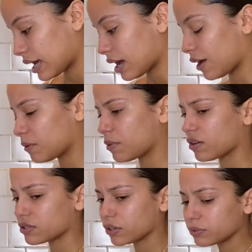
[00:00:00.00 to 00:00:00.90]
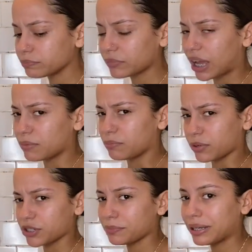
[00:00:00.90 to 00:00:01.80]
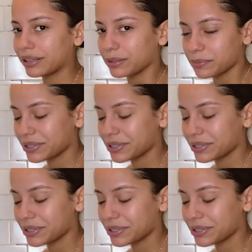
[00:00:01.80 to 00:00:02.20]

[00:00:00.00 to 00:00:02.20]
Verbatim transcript: Um, also, I brush my lips.